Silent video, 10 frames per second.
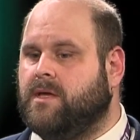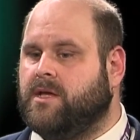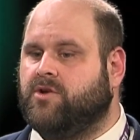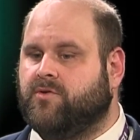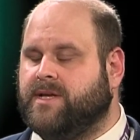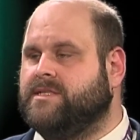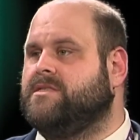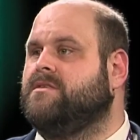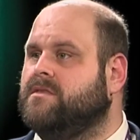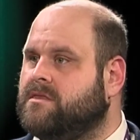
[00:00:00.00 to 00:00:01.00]

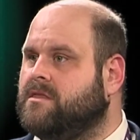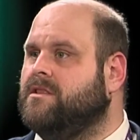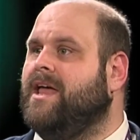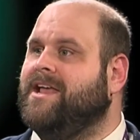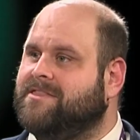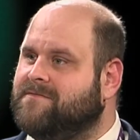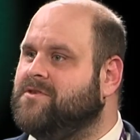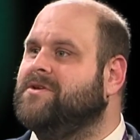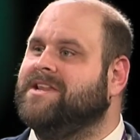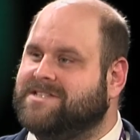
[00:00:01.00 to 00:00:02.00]
increase the length of
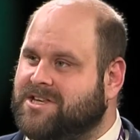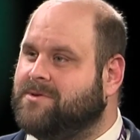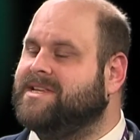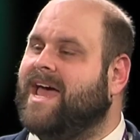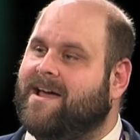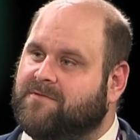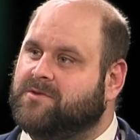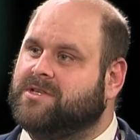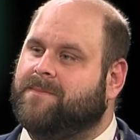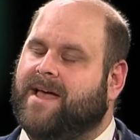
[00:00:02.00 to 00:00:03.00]
you continuing to have
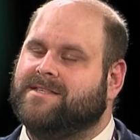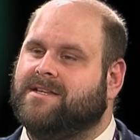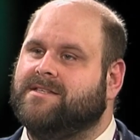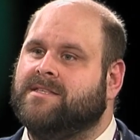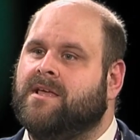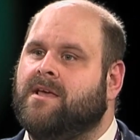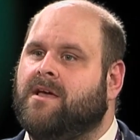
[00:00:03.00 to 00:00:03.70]
those capacities,